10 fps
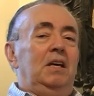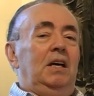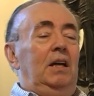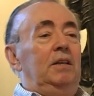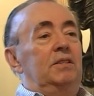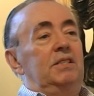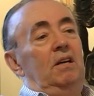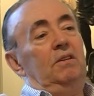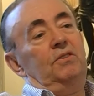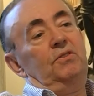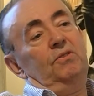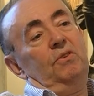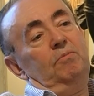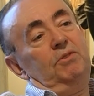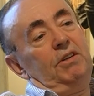and it's done through
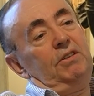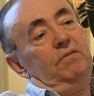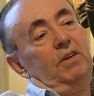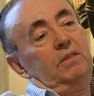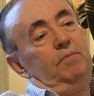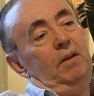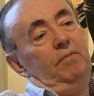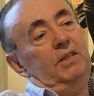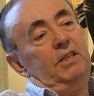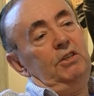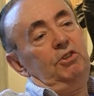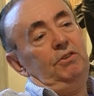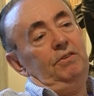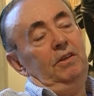objective experimentation.